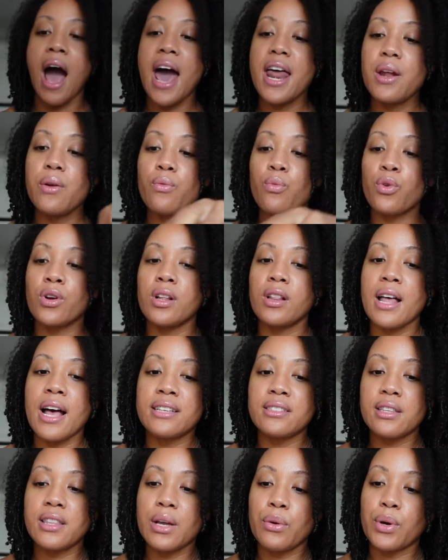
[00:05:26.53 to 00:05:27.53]
I didn't
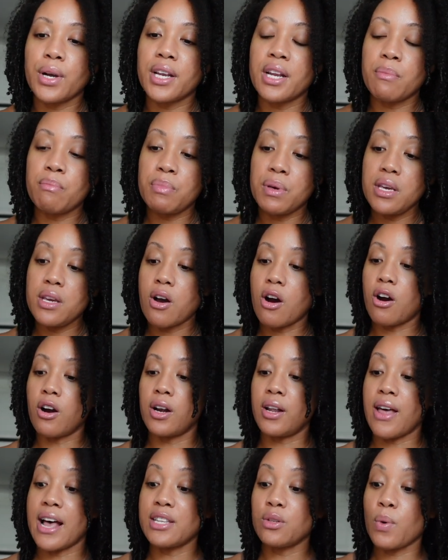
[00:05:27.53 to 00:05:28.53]
realize that they were gonna be
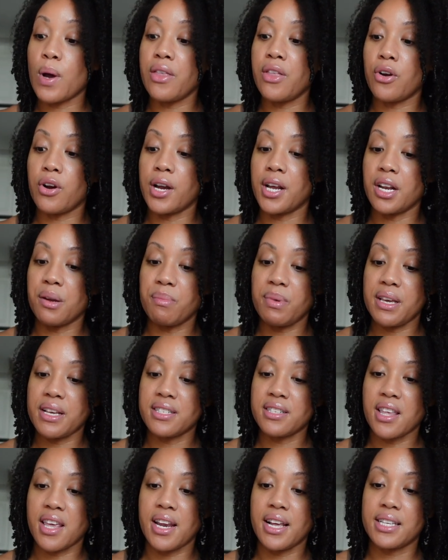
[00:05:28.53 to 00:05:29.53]
hard. That's why they're gonna be
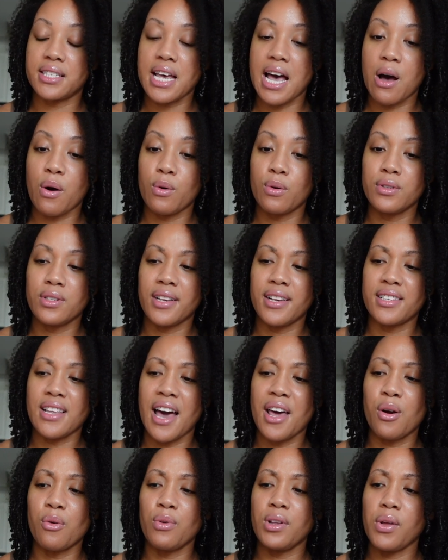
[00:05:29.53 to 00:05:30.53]
aesthetic towels, because
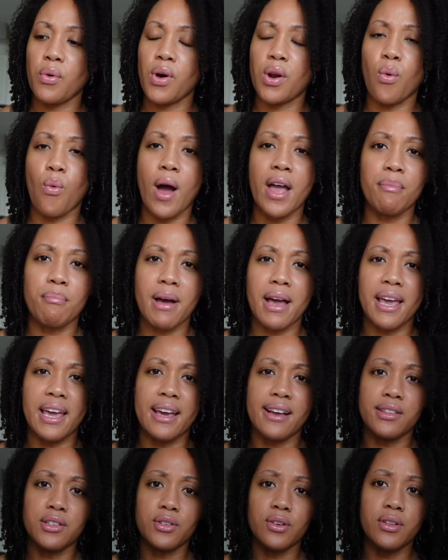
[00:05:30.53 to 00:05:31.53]
I don't really wanna wipe my
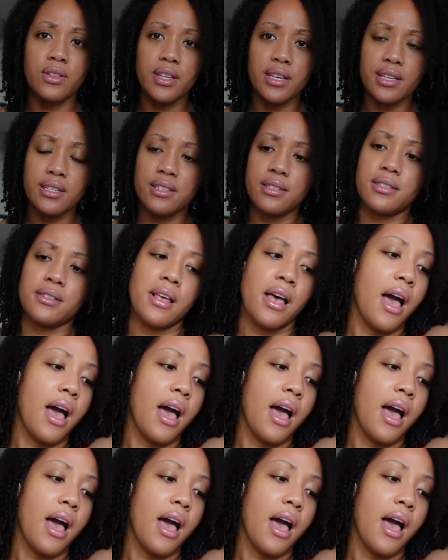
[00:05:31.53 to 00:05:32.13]
hands on this.